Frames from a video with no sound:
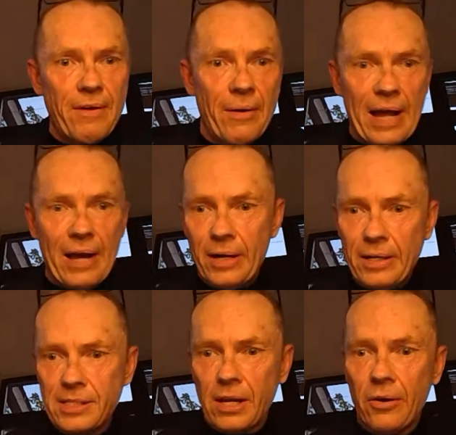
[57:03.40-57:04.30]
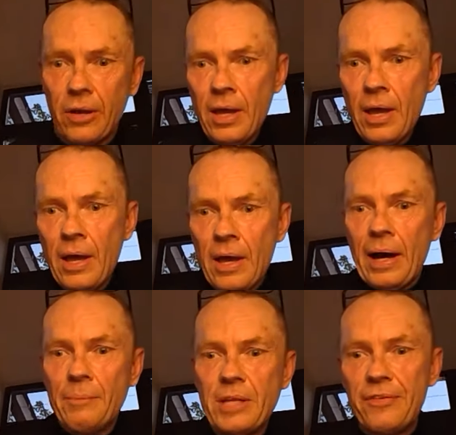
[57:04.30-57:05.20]
our hour. So,
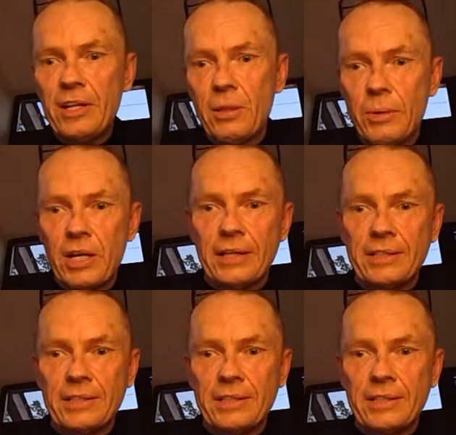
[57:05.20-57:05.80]
I'm um, definitely we'd like